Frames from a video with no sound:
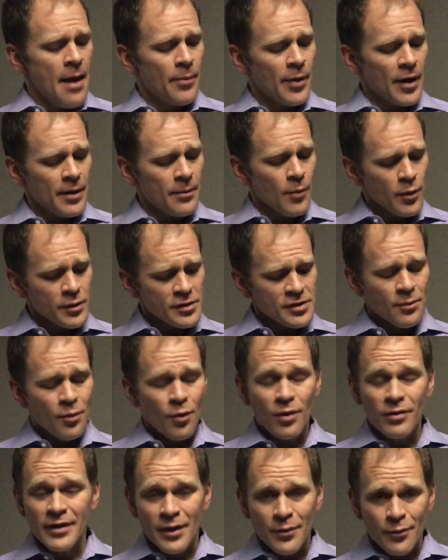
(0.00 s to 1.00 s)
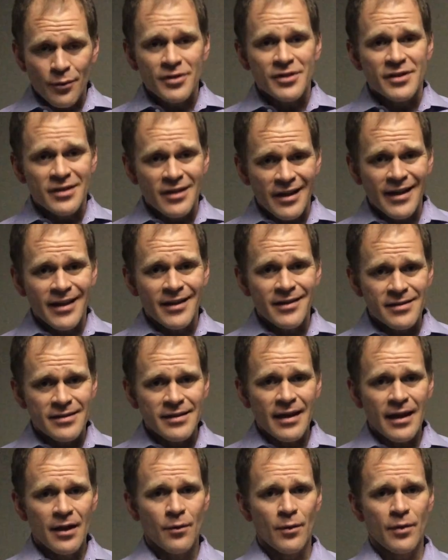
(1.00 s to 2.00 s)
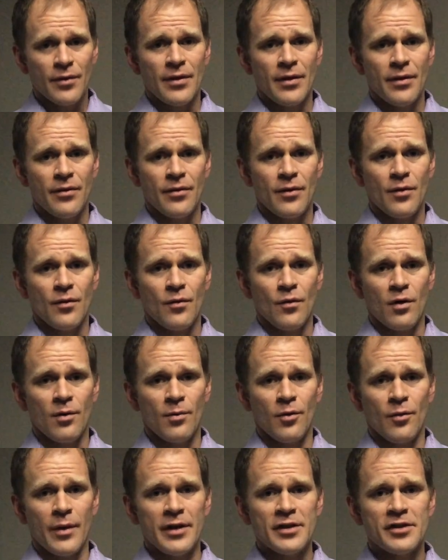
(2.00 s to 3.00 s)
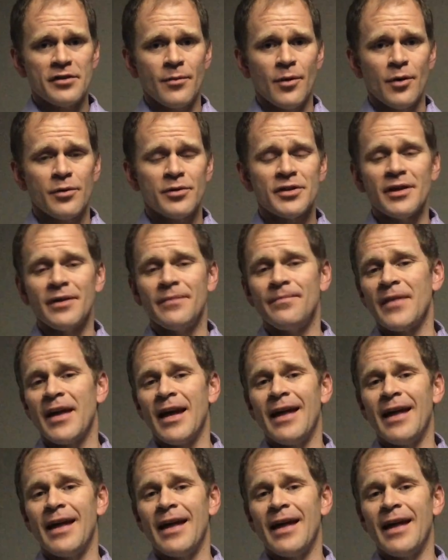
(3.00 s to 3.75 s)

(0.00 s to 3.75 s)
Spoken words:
But most importantly, we're again staying within the normal range of motion.